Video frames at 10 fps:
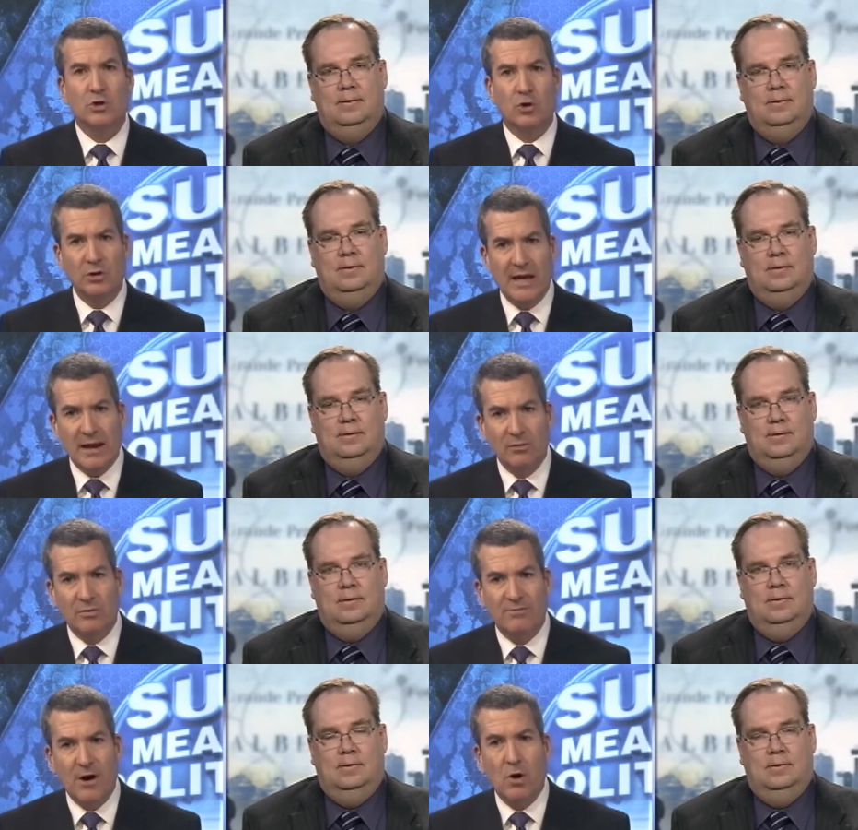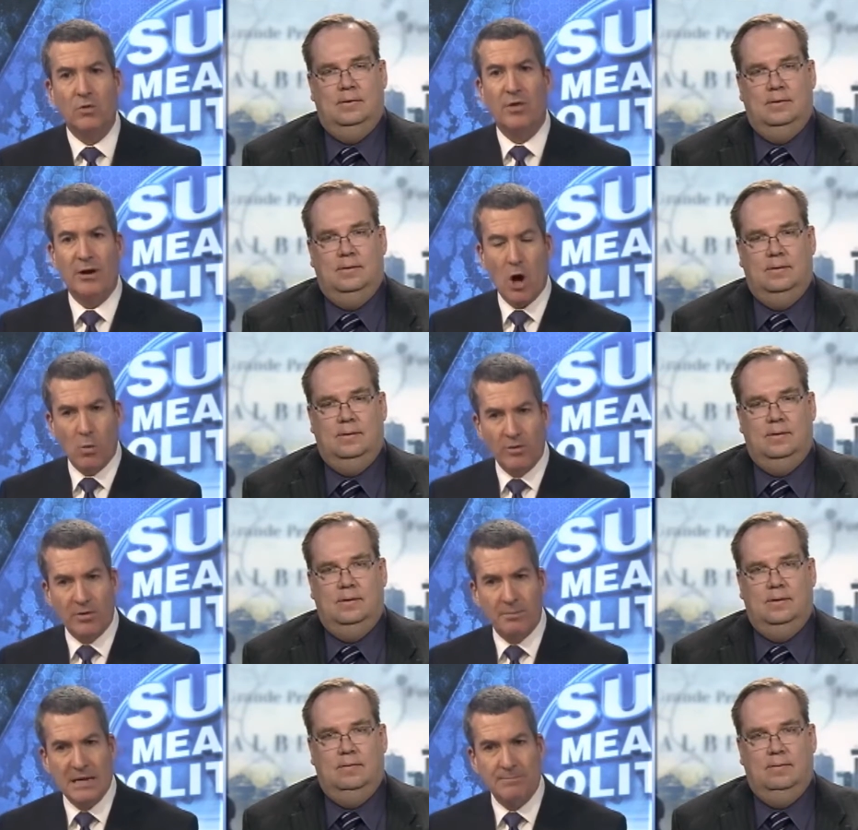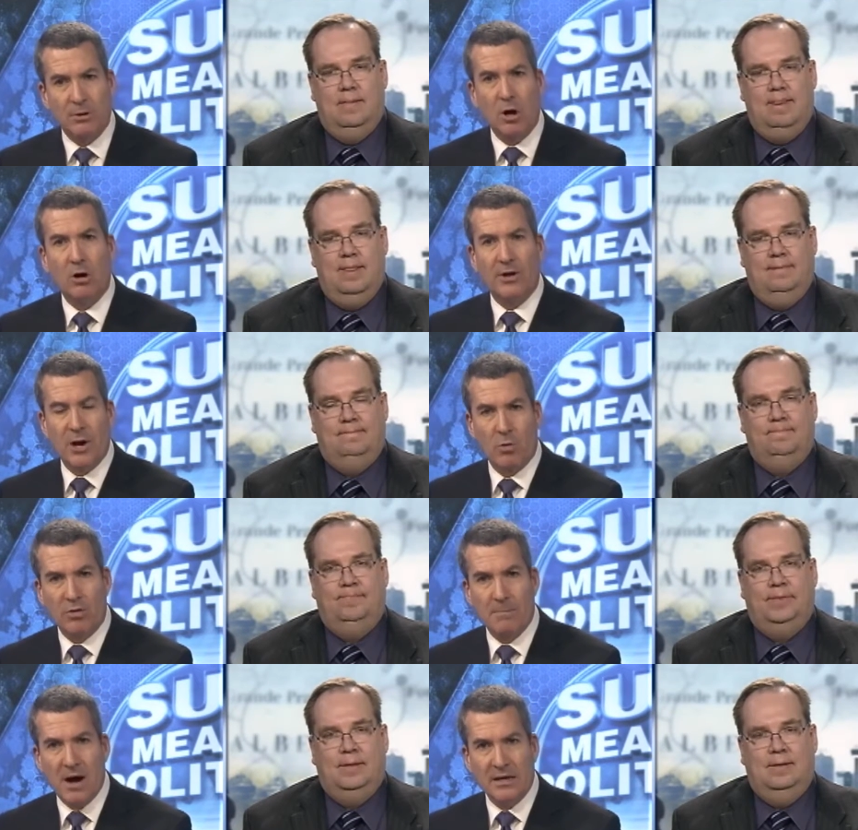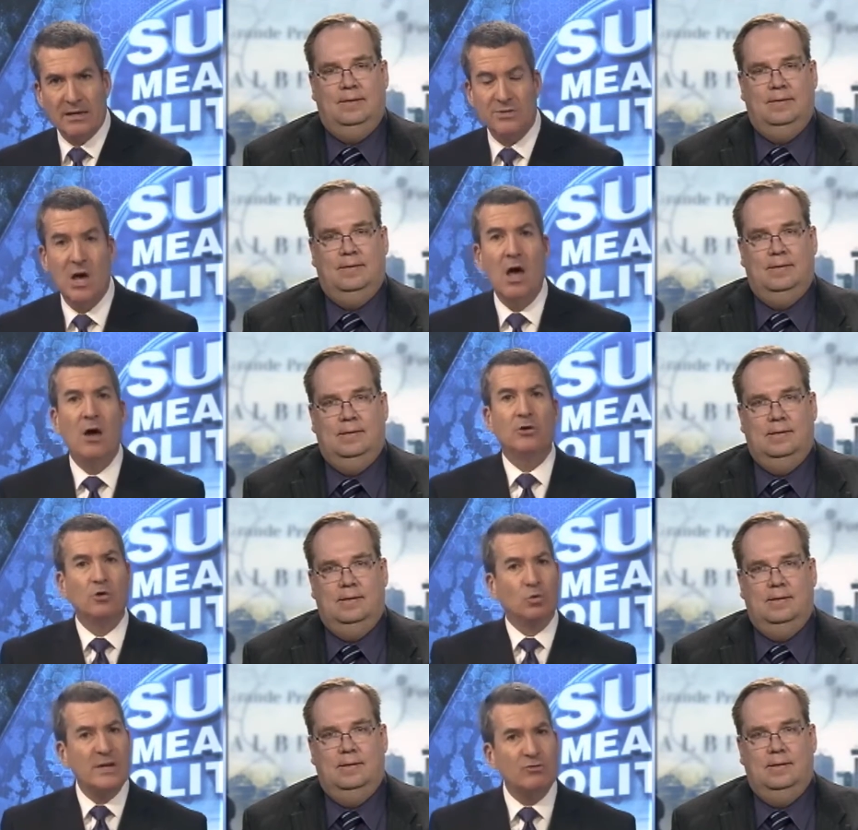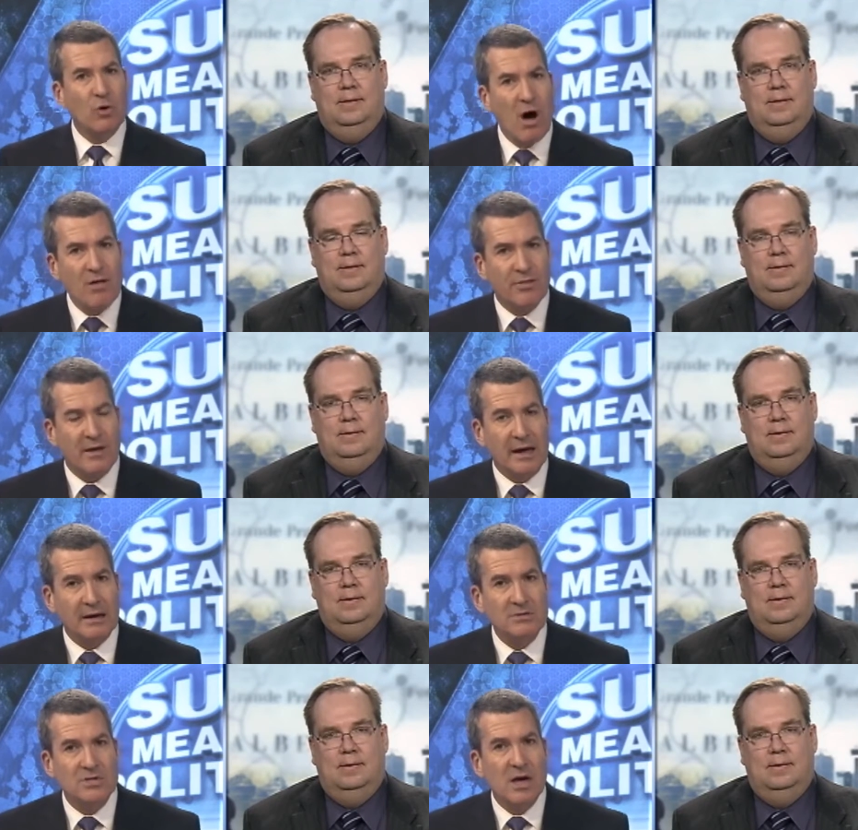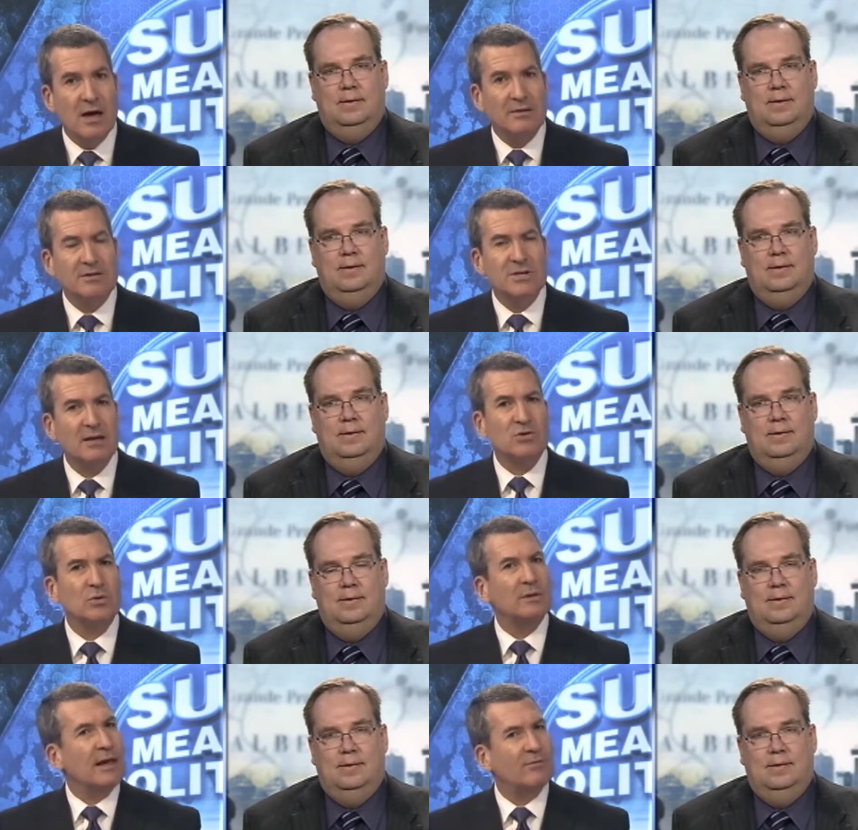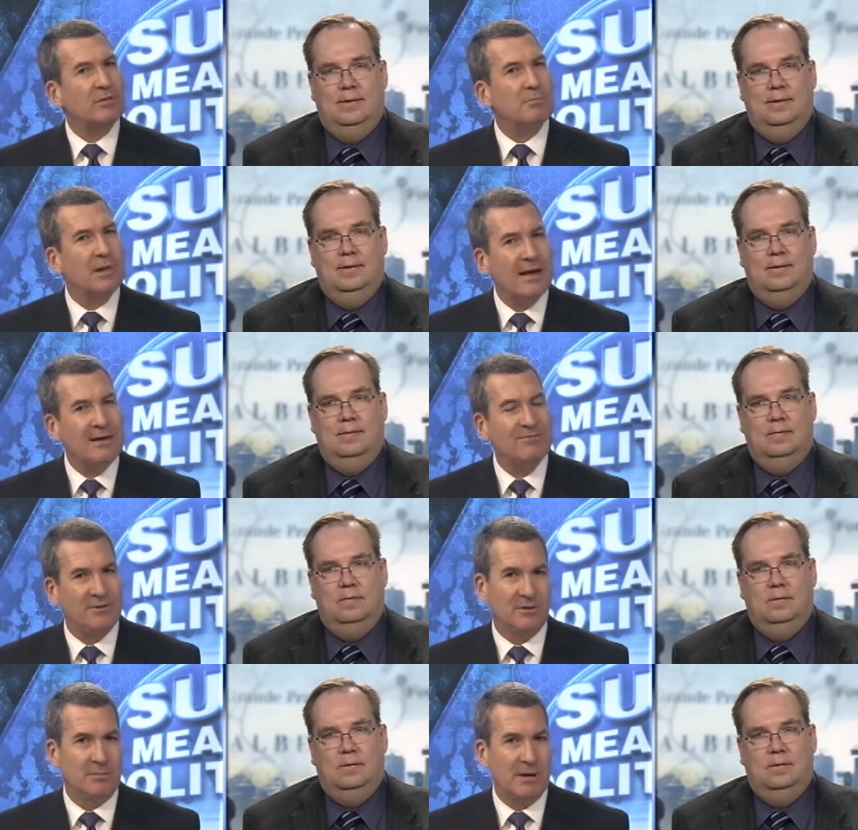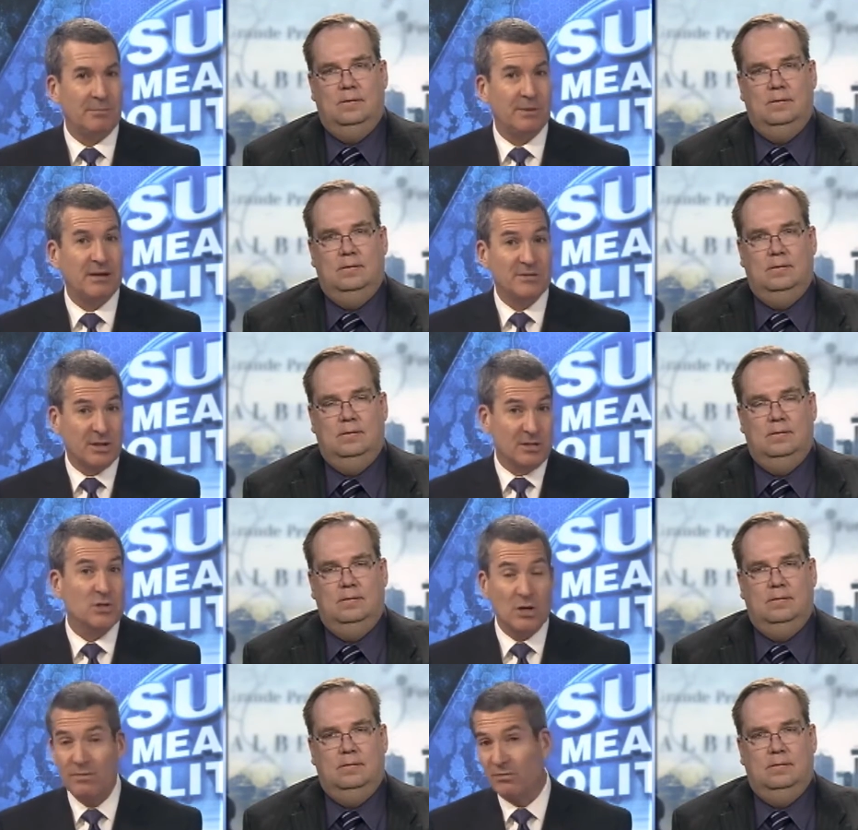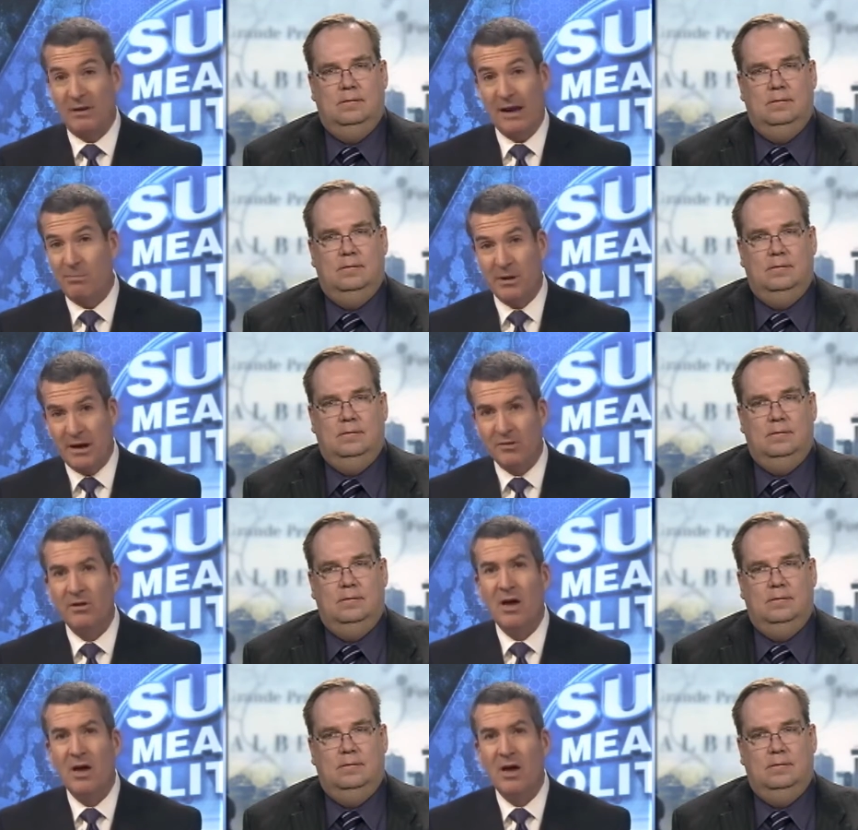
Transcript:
Speaker 1: good get out the vote, they know where their people are, they know where their money is. You redraw things, does that sort of level the playing field a bit? Because the conservatives, like everybody else,